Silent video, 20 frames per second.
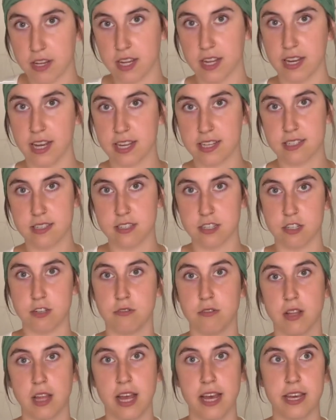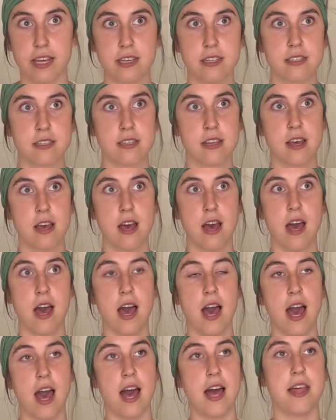connects the two legs.
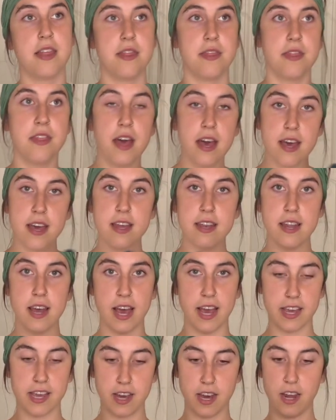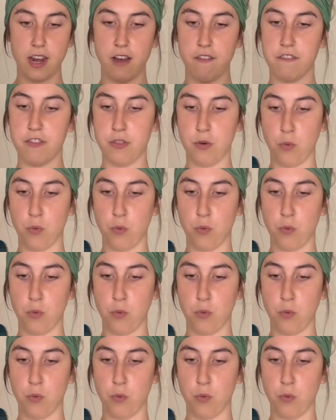And then I cut off the